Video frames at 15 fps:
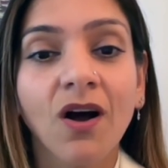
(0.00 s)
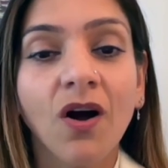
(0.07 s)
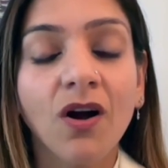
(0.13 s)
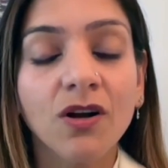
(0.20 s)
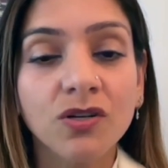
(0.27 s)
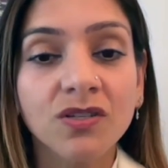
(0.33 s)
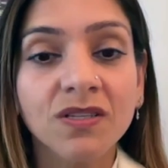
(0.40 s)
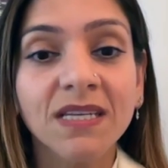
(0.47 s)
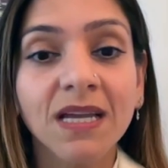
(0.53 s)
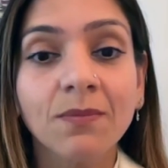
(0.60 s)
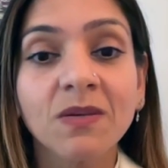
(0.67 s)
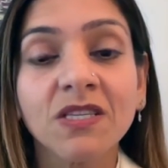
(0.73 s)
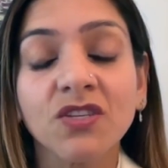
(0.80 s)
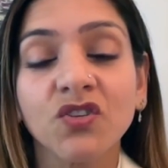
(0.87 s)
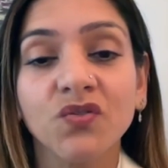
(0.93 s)
are
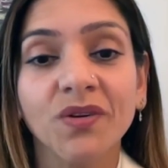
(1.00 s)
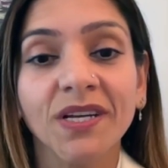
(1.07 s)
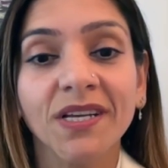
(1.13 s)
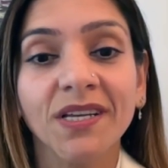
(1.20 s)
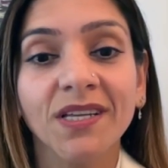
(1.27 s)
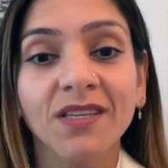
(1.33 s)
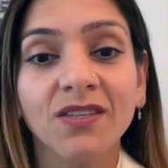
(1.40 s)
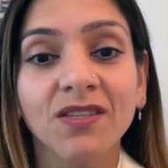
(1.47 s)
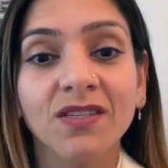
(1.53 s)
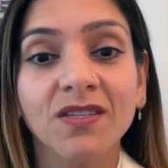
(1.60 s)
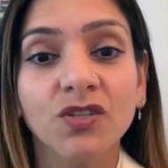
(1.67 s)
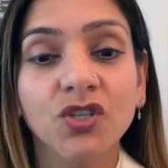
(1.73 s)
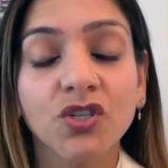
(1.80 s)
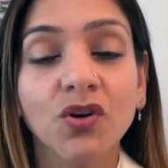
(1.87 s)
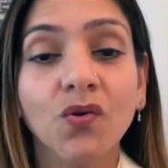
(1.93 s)
demonstrated to
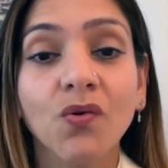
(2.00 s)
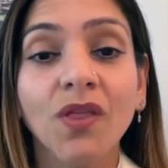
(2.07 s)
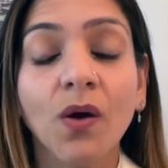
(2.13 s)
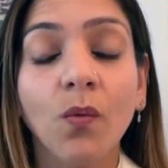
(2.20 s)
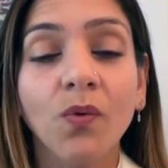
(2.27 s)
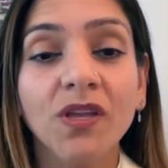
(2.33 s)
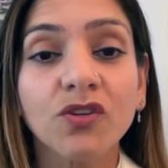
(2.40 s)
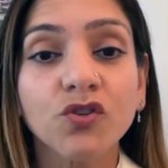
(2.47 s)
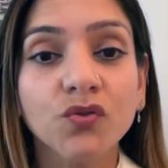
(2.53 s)
show that we